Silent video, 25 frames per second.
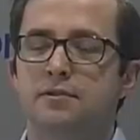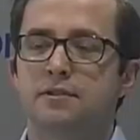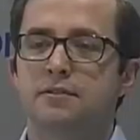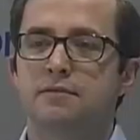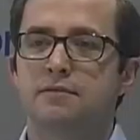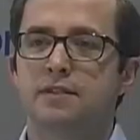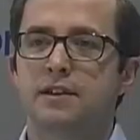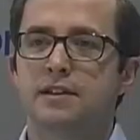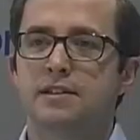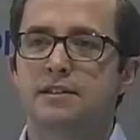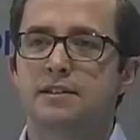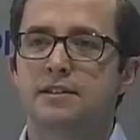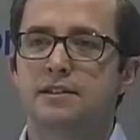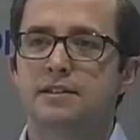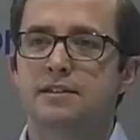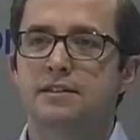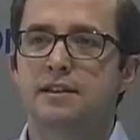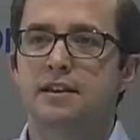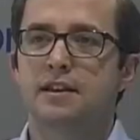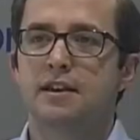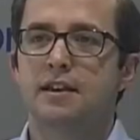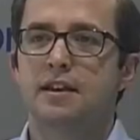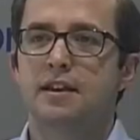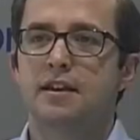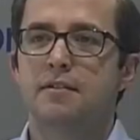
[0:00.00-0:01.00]
investors.
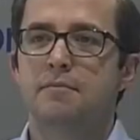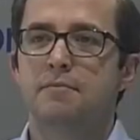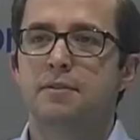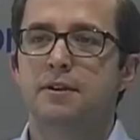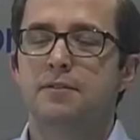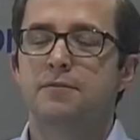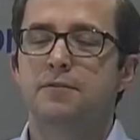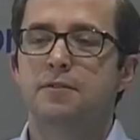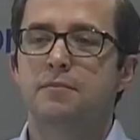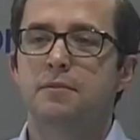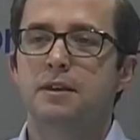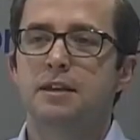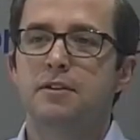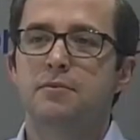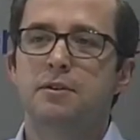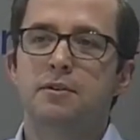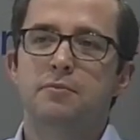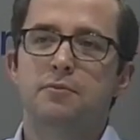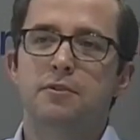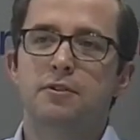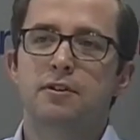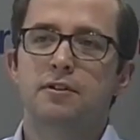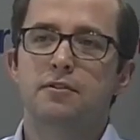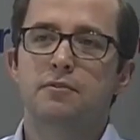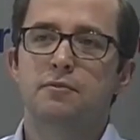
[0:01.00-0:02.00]
But for me, when
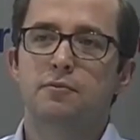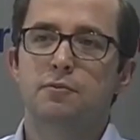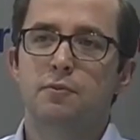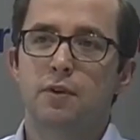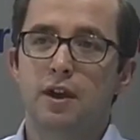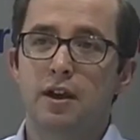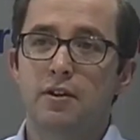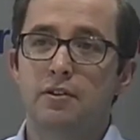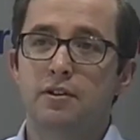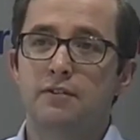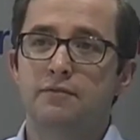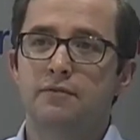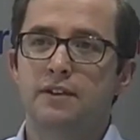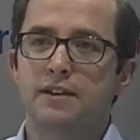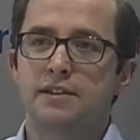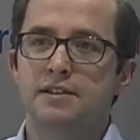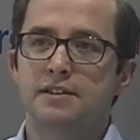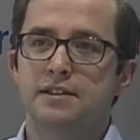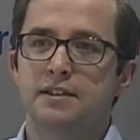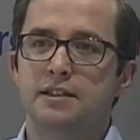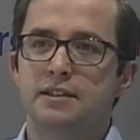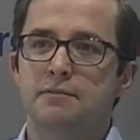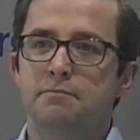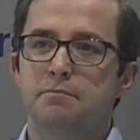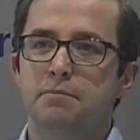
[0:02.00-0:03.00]
we're
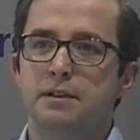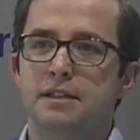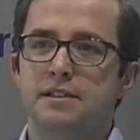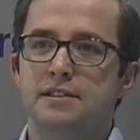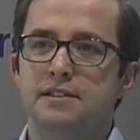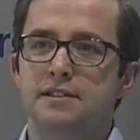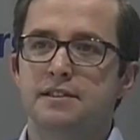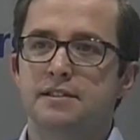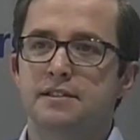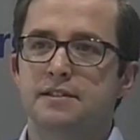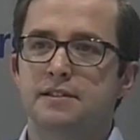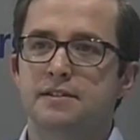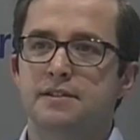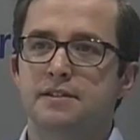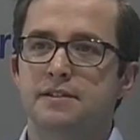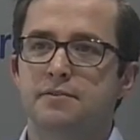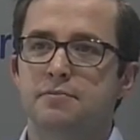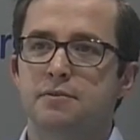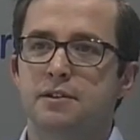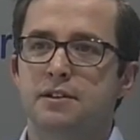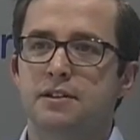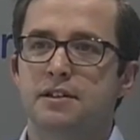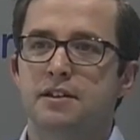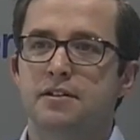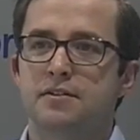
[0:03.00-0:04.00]
investing in businesses as
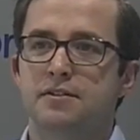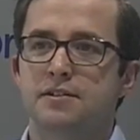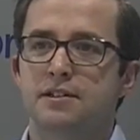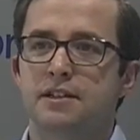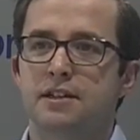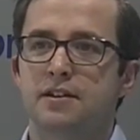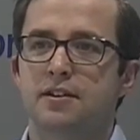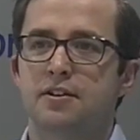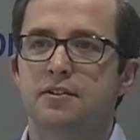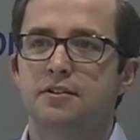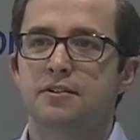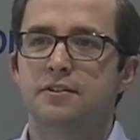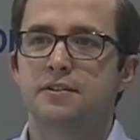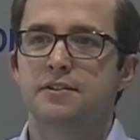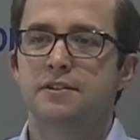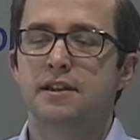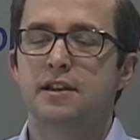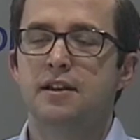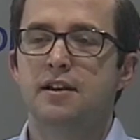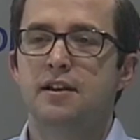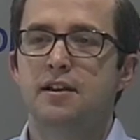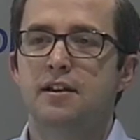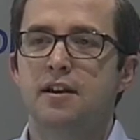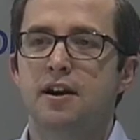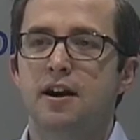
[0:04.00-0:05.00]
retail shareholders,
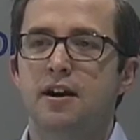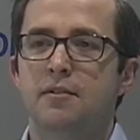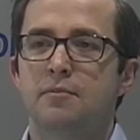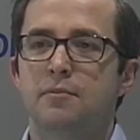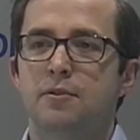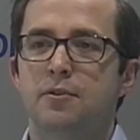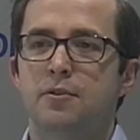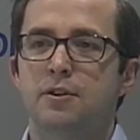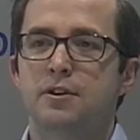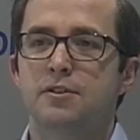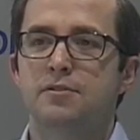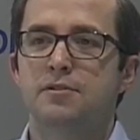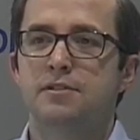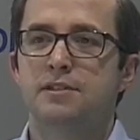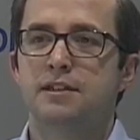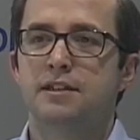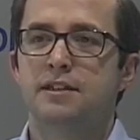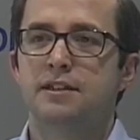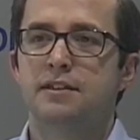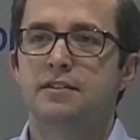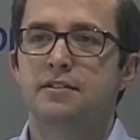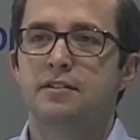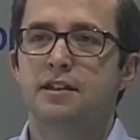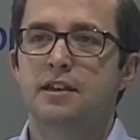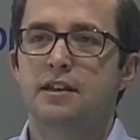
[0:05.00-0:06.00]
I'm more interested
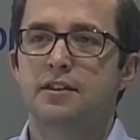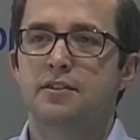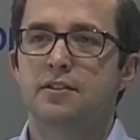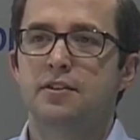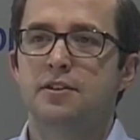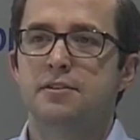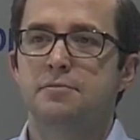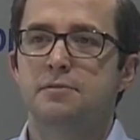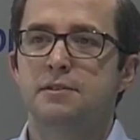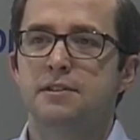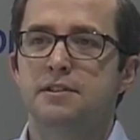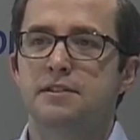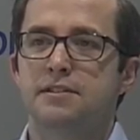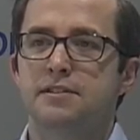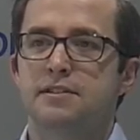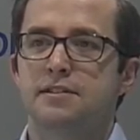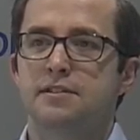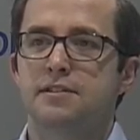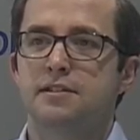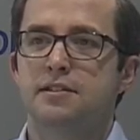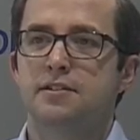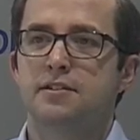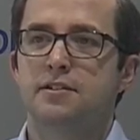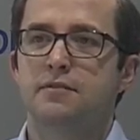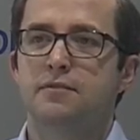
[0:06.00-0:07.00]
in those businesses
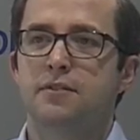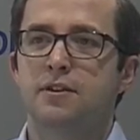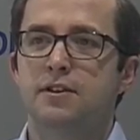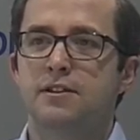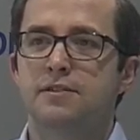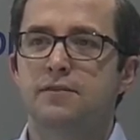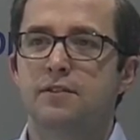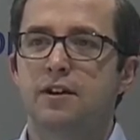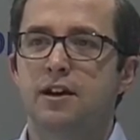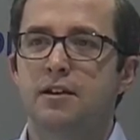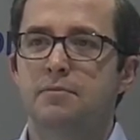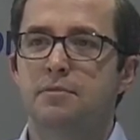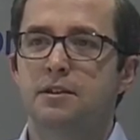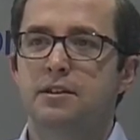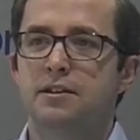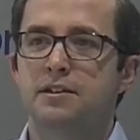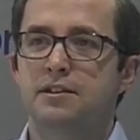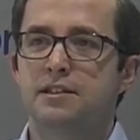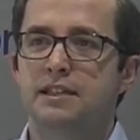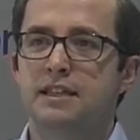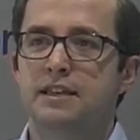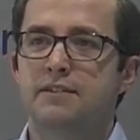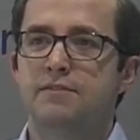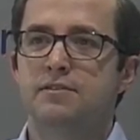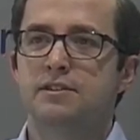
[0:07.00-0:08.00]
that are diversified because
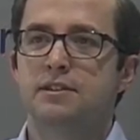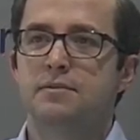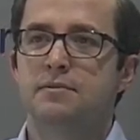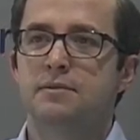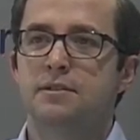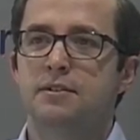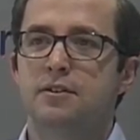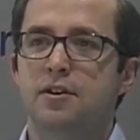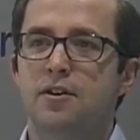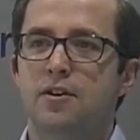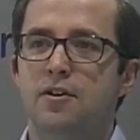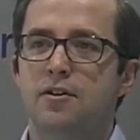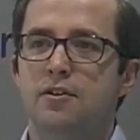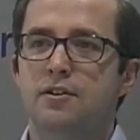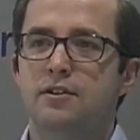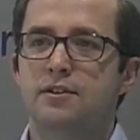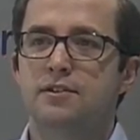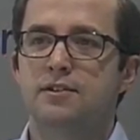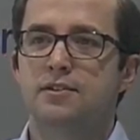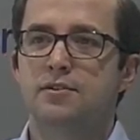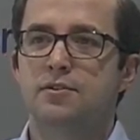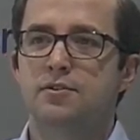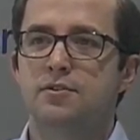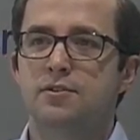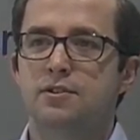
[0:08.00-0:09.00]
it gives them an
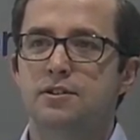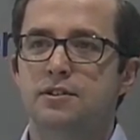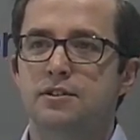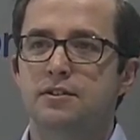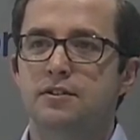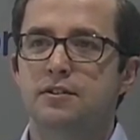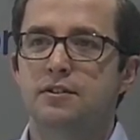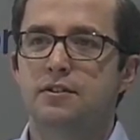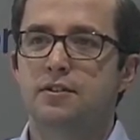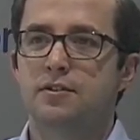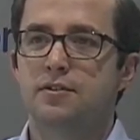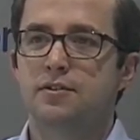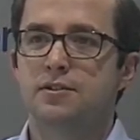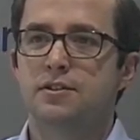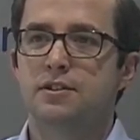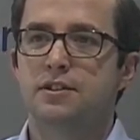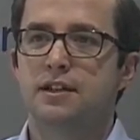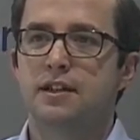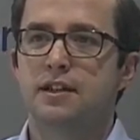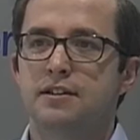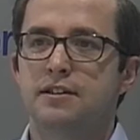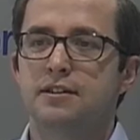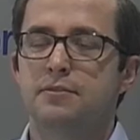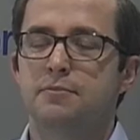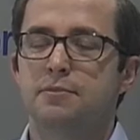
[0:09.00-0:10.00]
earnings cushion
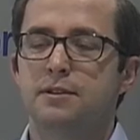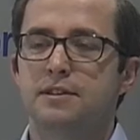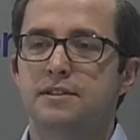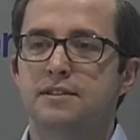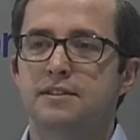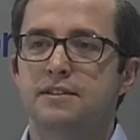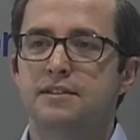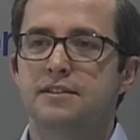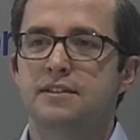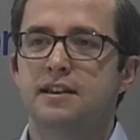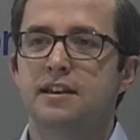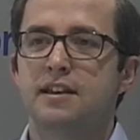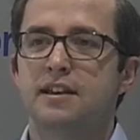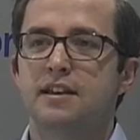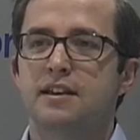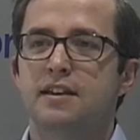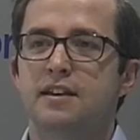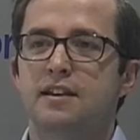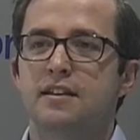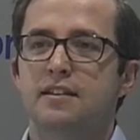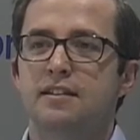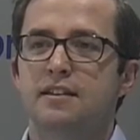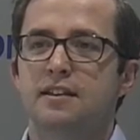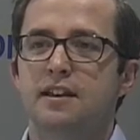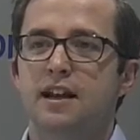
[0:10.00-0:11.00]
the business
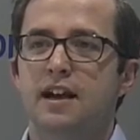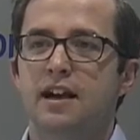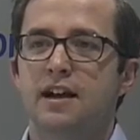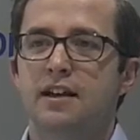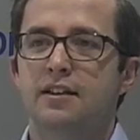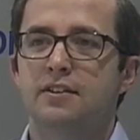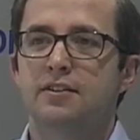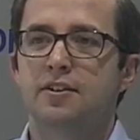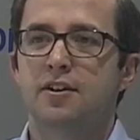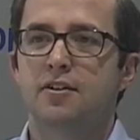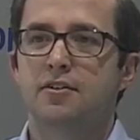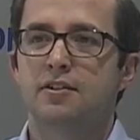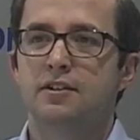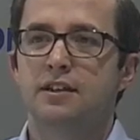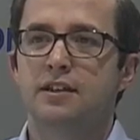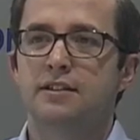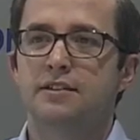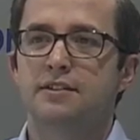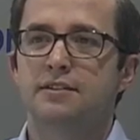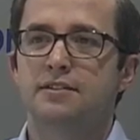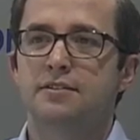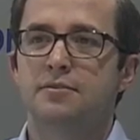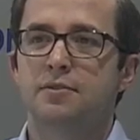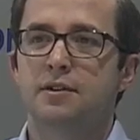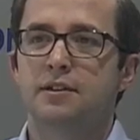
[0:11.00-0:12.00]
that aren't
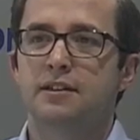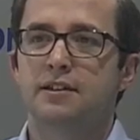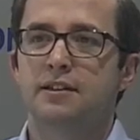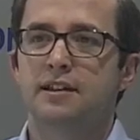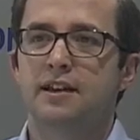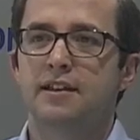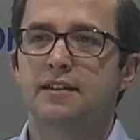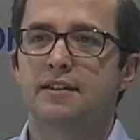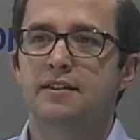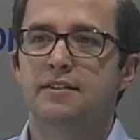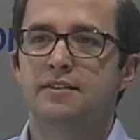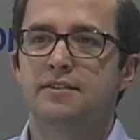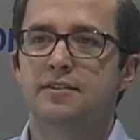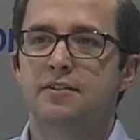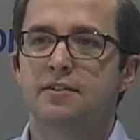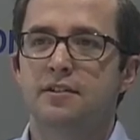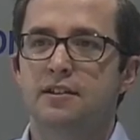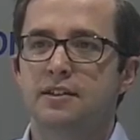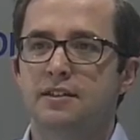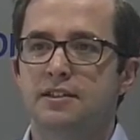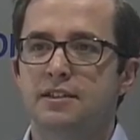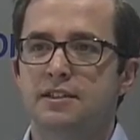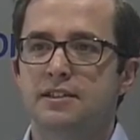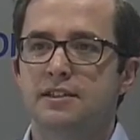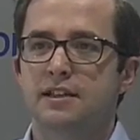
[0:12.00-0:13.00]
correlated to one another. So
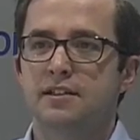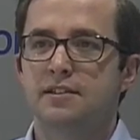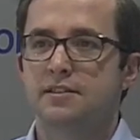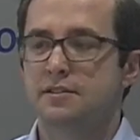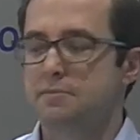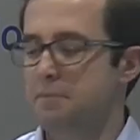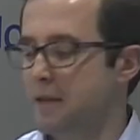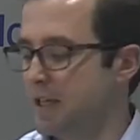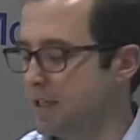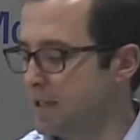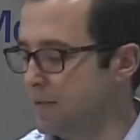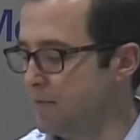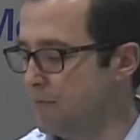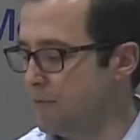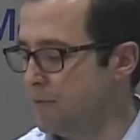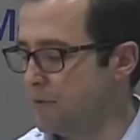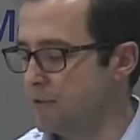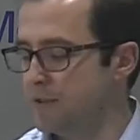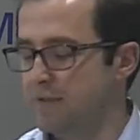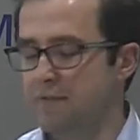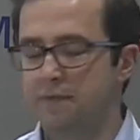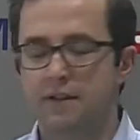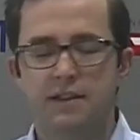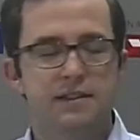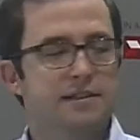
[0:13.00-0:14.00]
it just does make it more
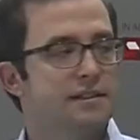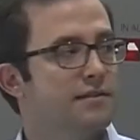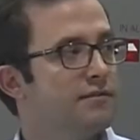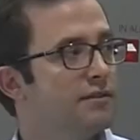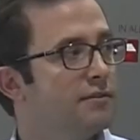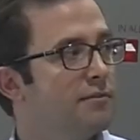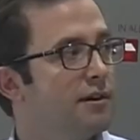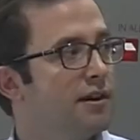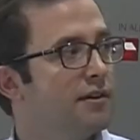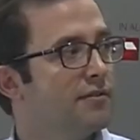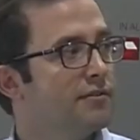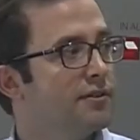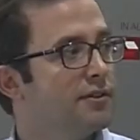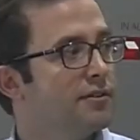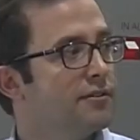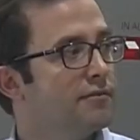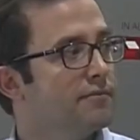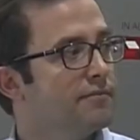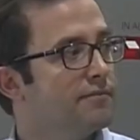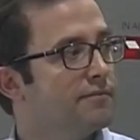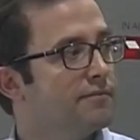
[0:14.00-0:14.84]
defensive in my view.